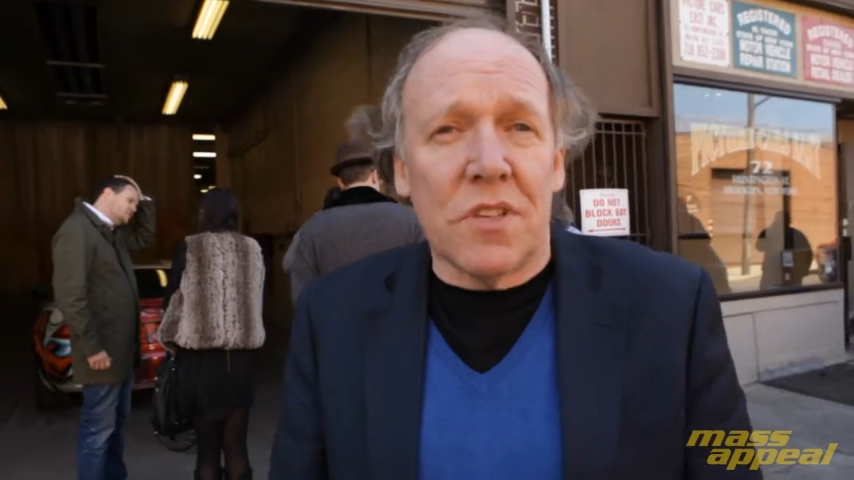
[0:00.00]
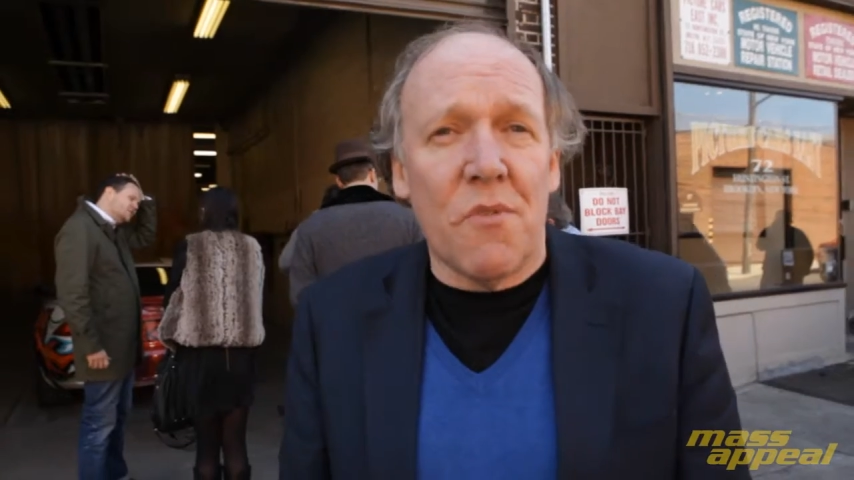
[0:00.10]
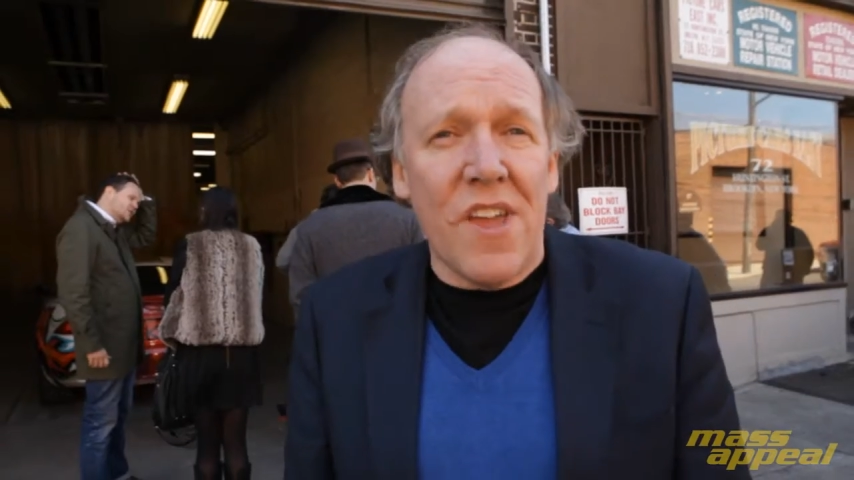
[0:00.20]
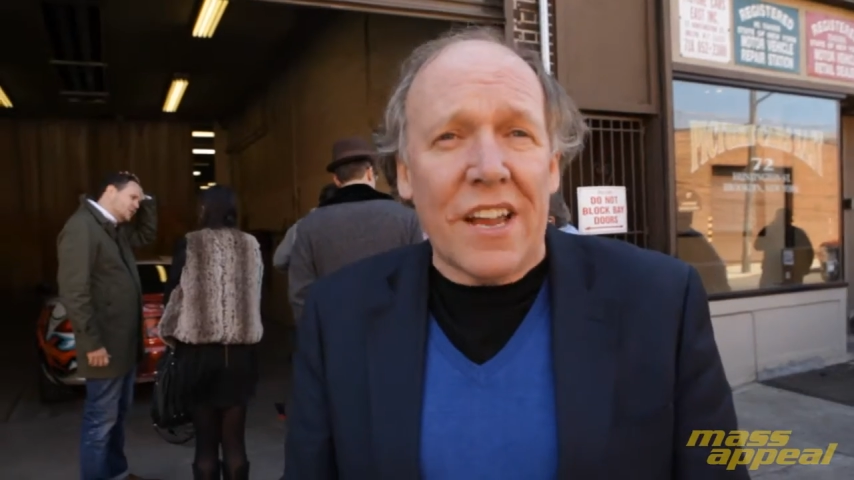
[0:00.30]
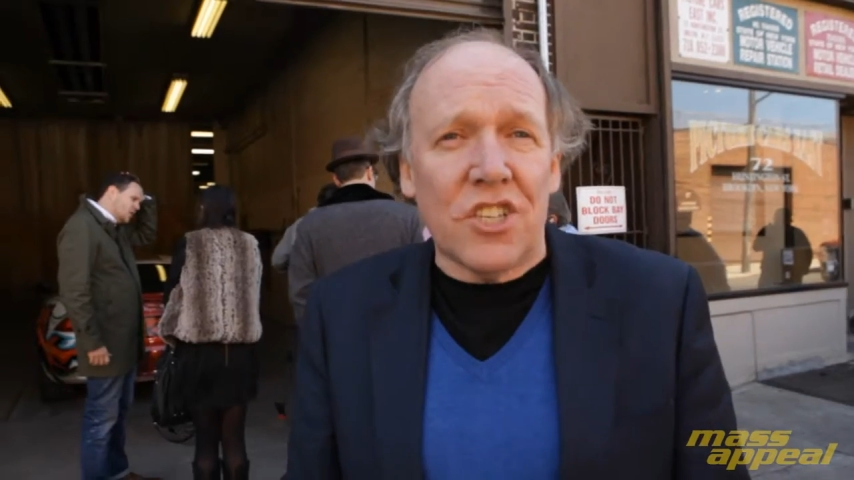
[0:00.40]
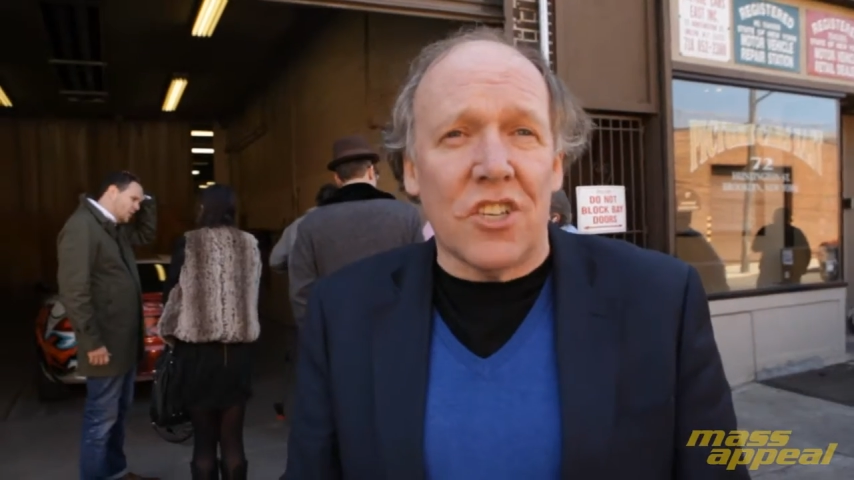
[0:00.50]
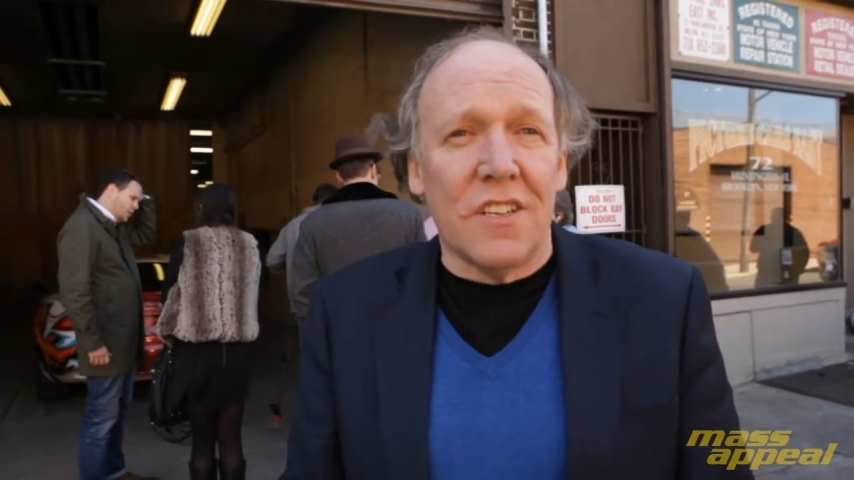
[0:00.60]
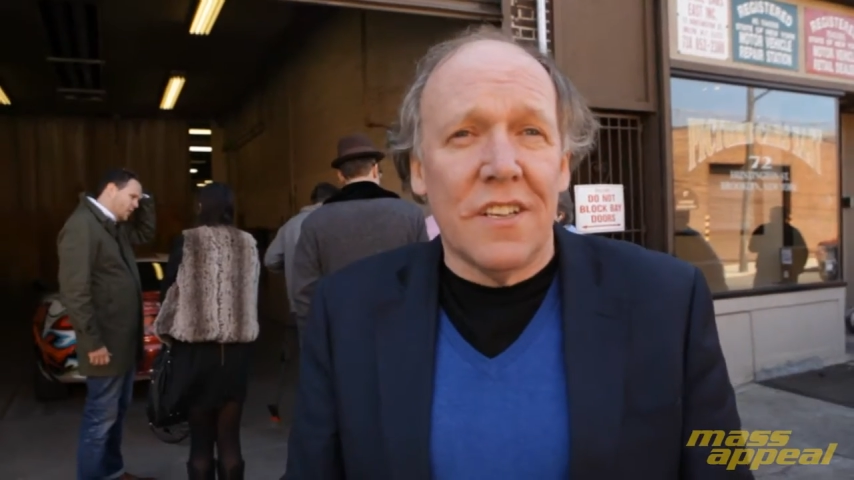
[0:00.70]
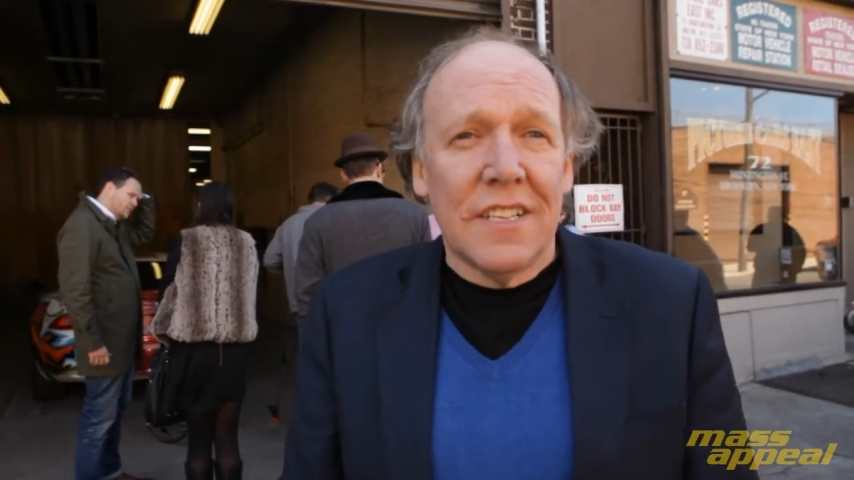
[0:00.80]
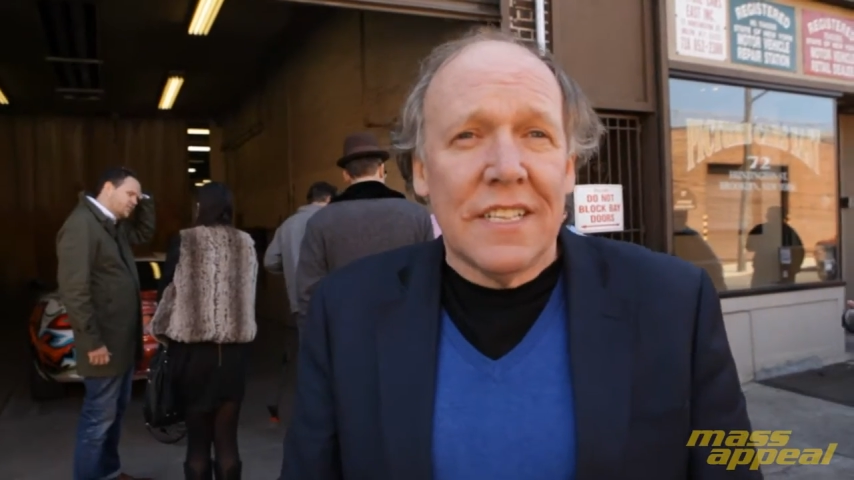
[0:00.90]
reaction.
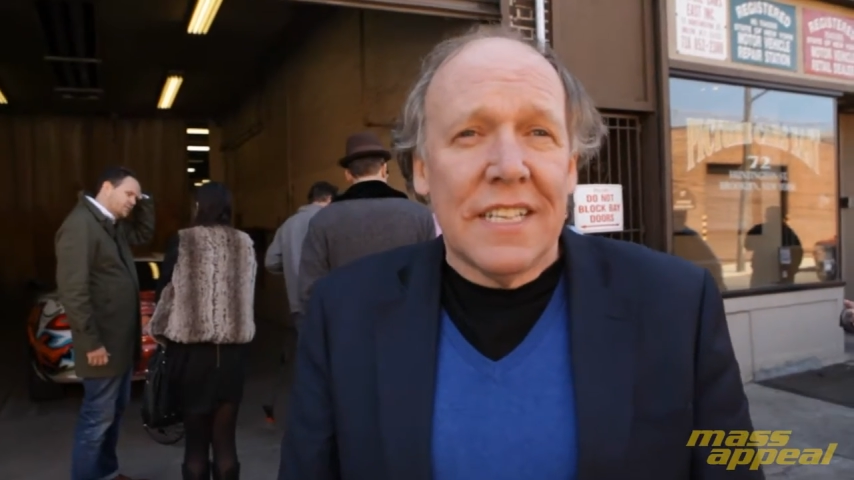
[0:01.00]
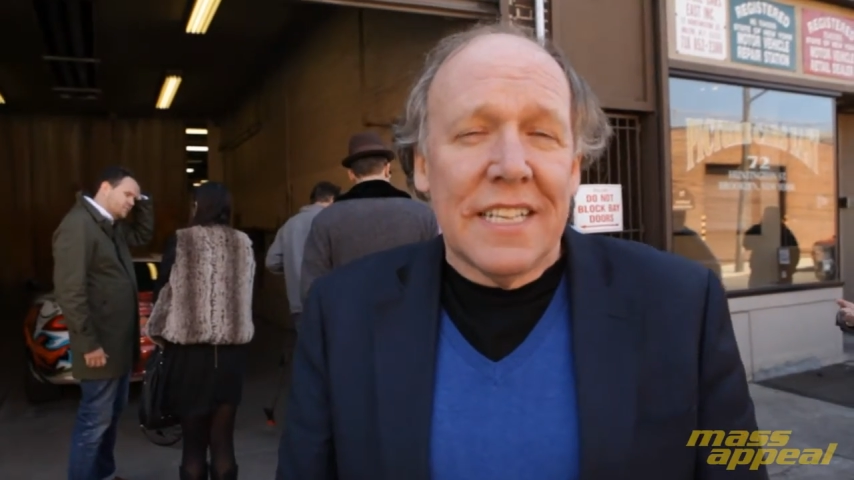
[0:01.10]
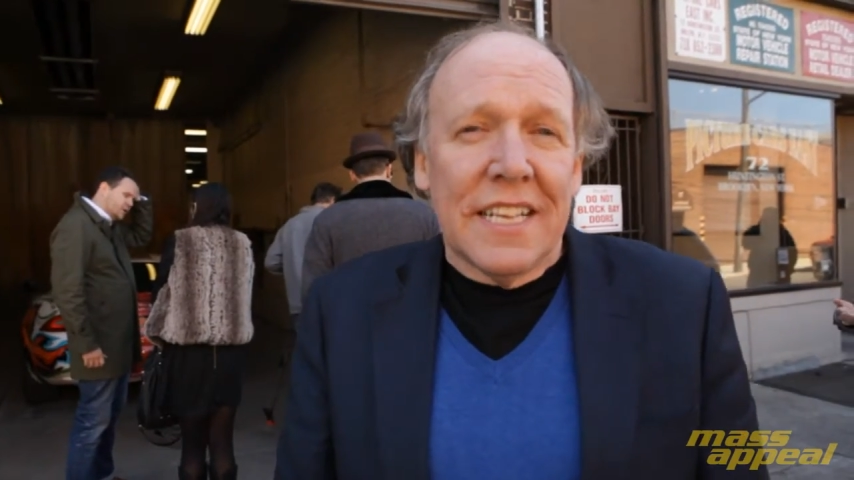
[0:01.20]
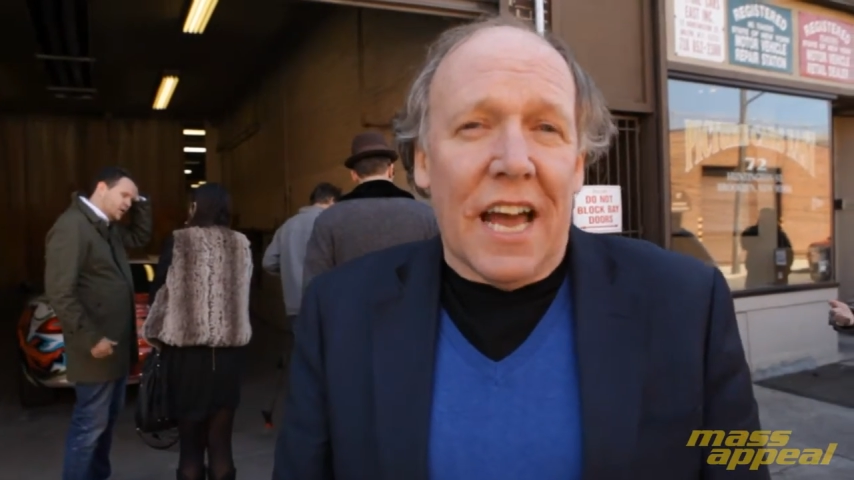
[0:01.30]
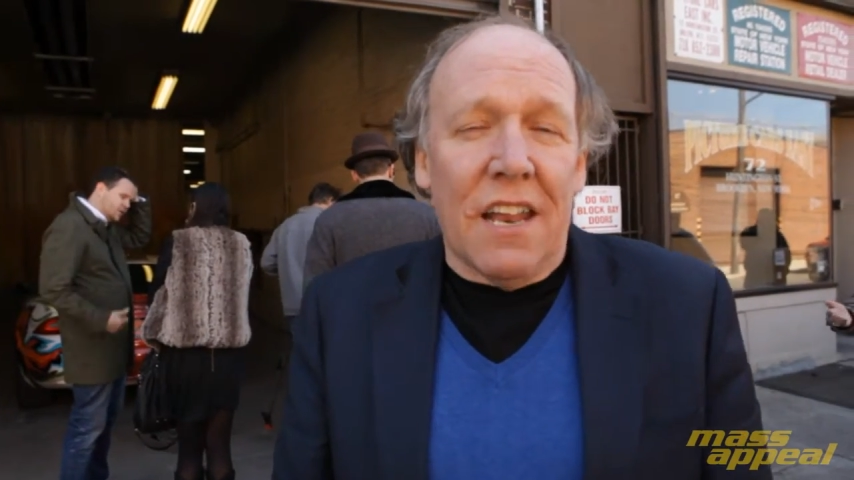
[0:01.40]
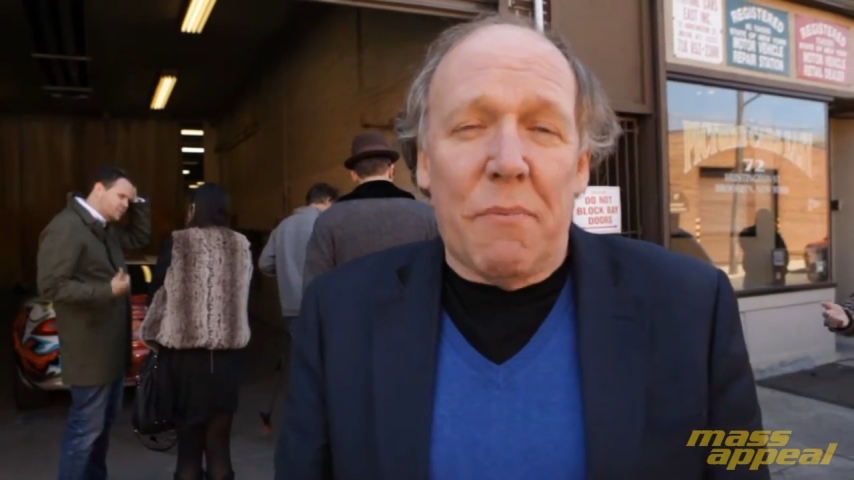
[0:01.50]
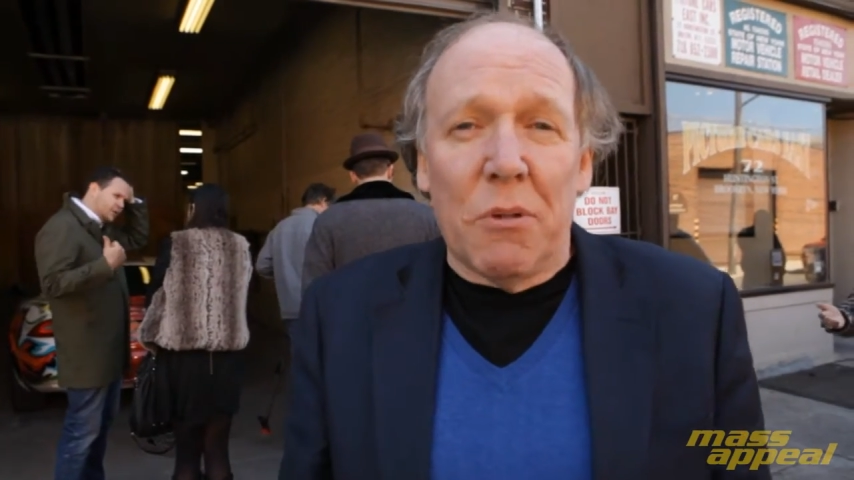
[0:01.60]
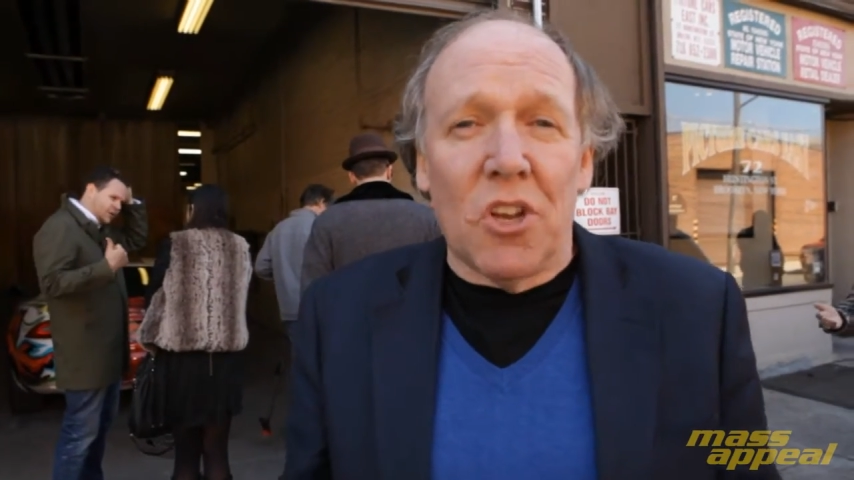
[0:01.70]
And if people